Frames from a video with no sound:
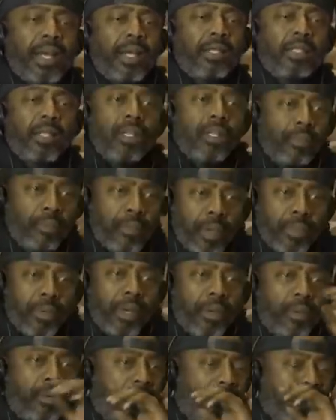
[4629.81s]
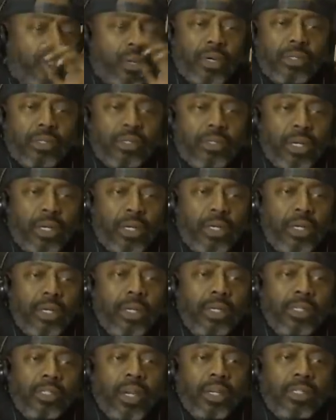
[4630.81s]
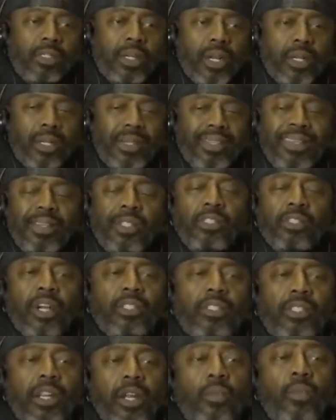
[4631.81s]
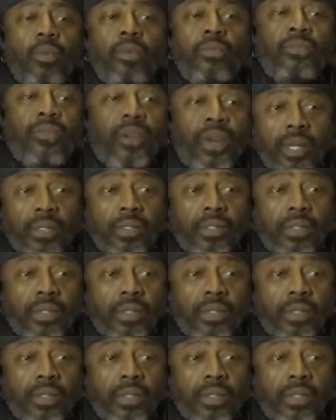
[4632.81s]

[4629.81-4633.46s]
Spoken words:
I could tell the people that it was star-studded with friends.